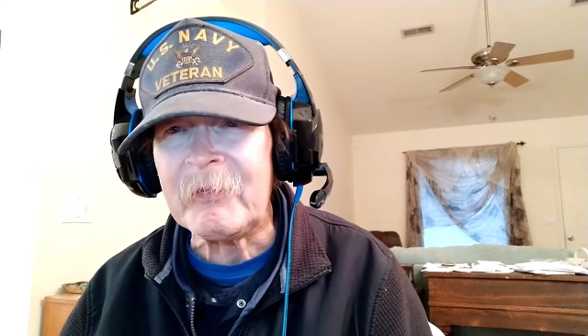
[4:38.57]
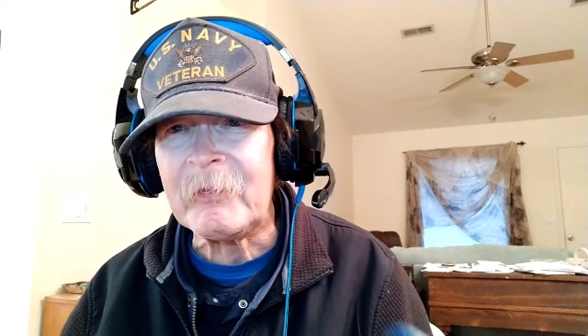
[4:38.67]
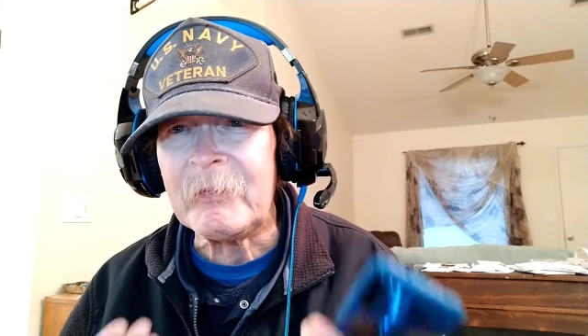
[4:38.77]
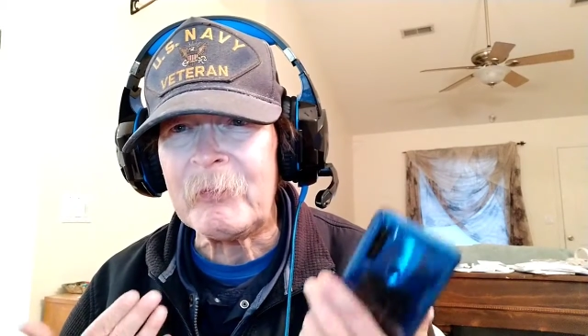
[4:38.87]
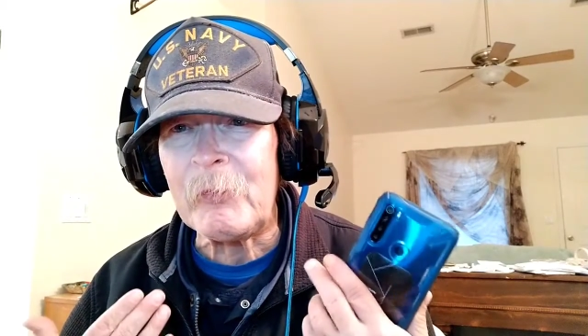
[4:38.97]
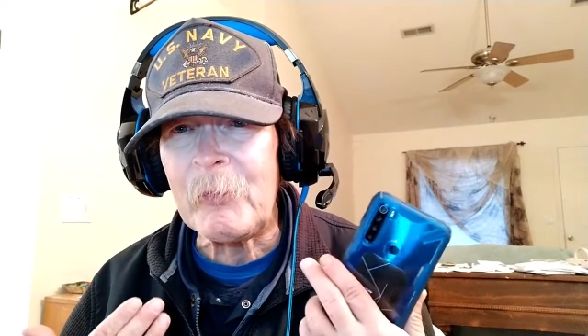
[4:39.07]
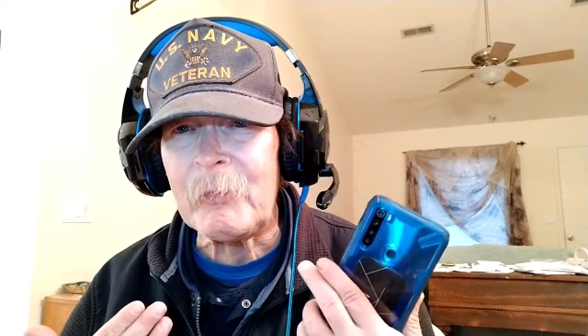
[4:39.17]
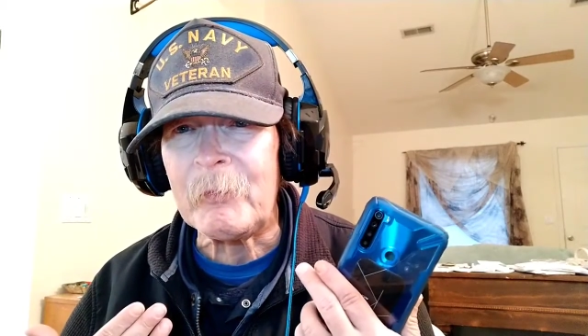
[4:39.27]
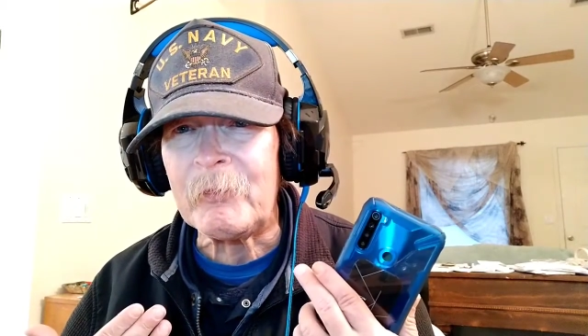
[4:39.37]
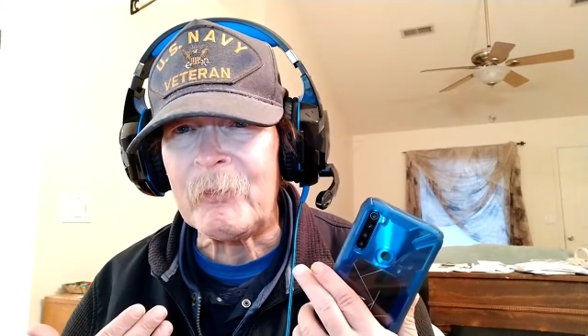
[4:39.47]
I did the
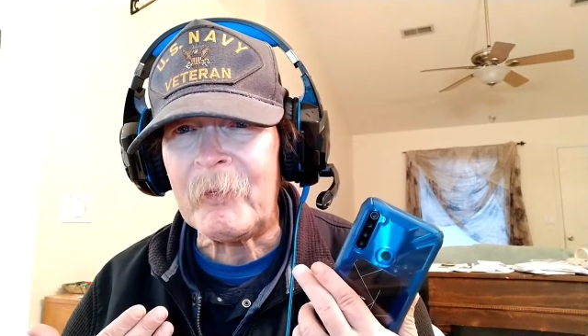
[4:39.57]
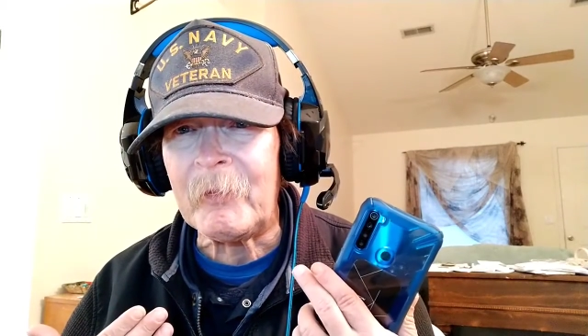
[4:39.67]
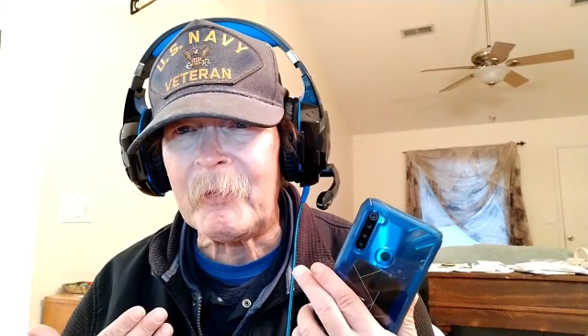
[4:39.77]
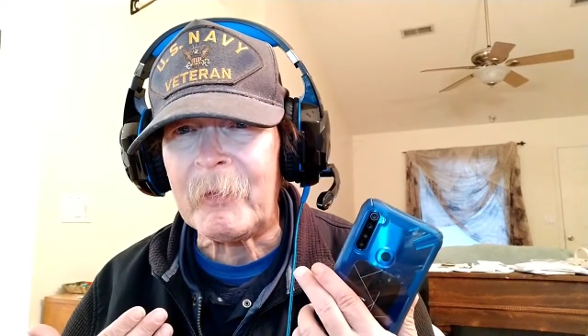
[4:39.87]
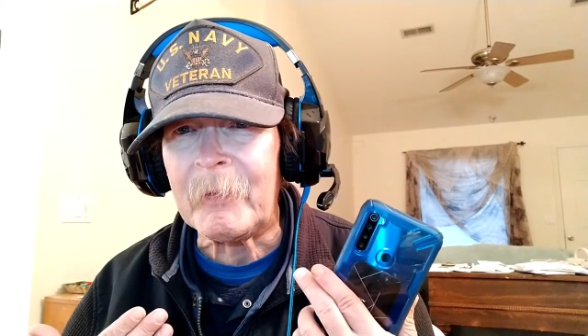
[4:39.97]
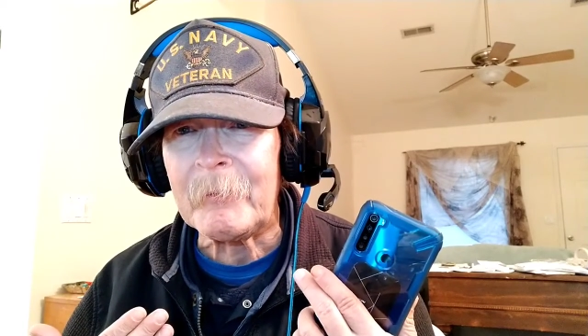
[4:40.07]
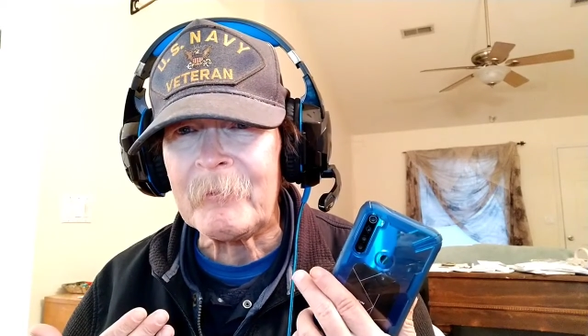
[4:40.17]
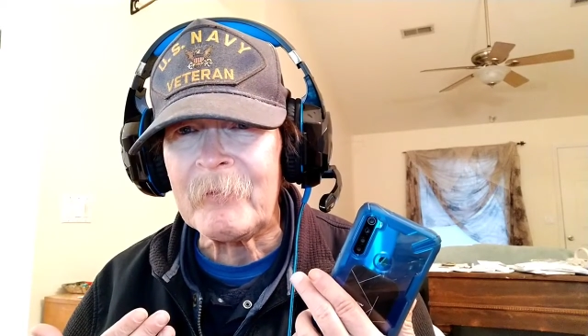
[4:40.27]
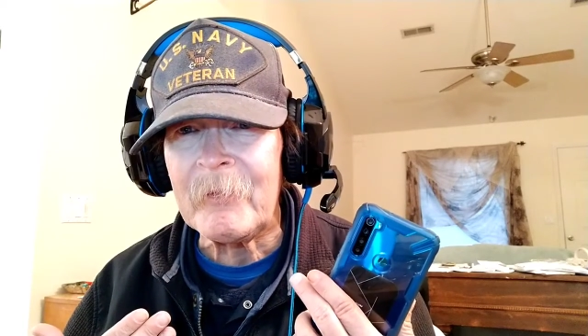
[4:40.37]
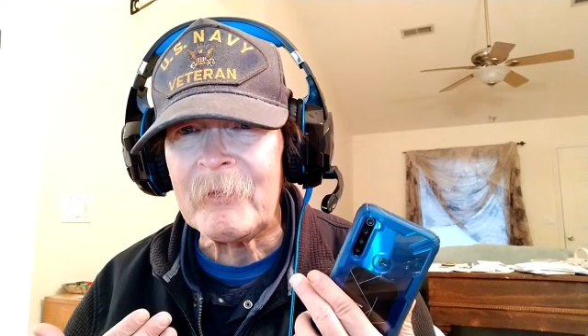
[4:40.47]
forward firing
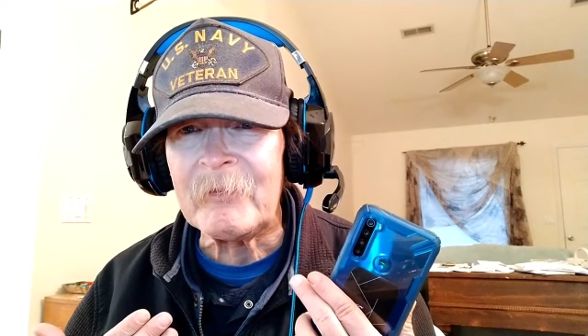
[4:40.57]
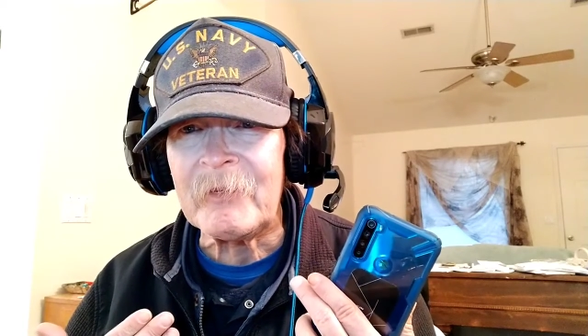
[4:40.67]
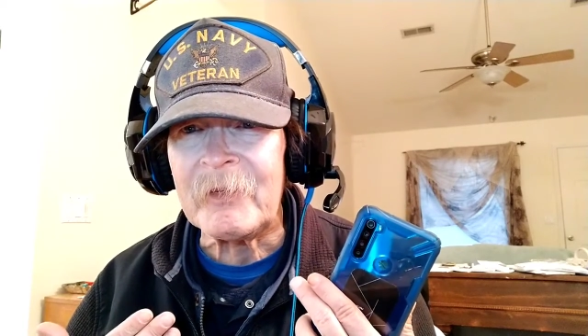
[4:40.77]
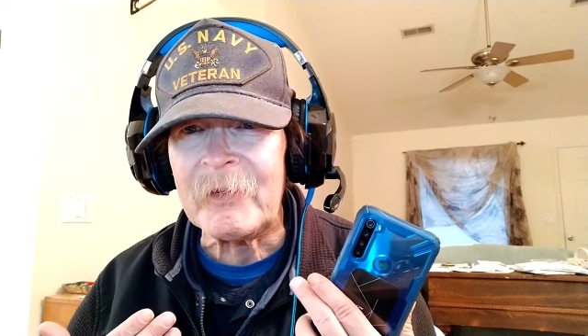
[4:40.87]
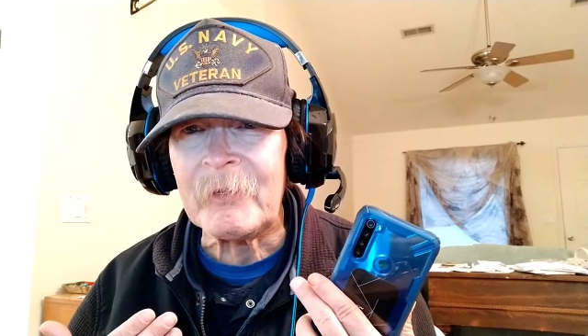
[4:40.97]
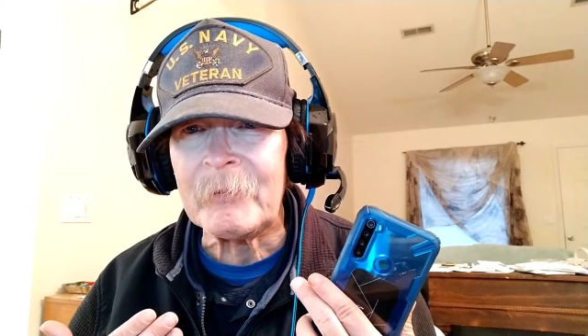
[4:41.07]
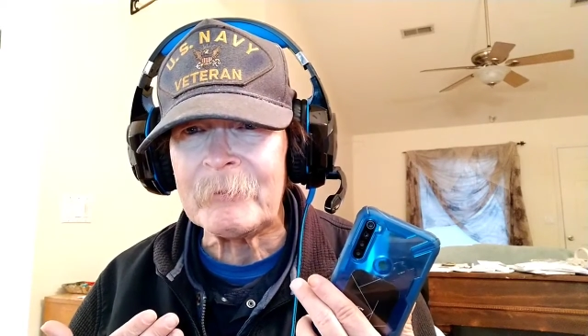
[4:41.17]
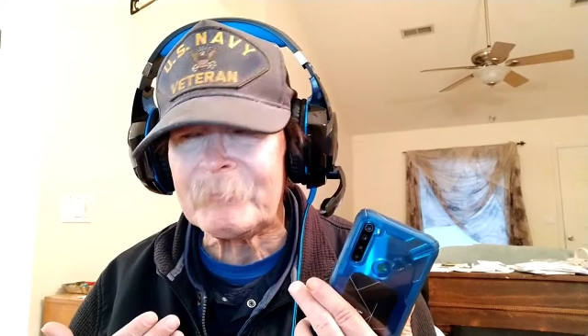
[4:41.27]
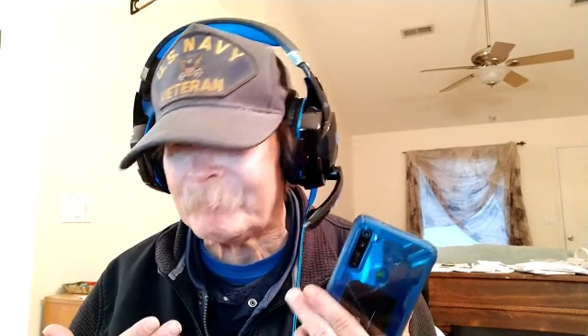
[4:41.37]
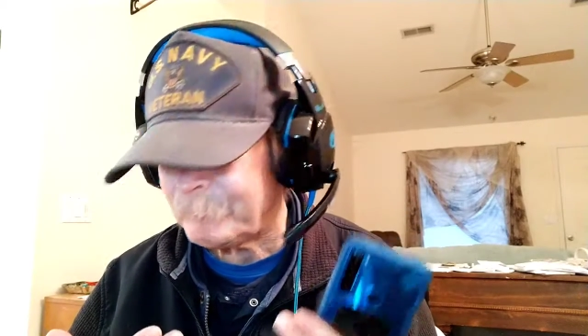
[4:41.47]
video,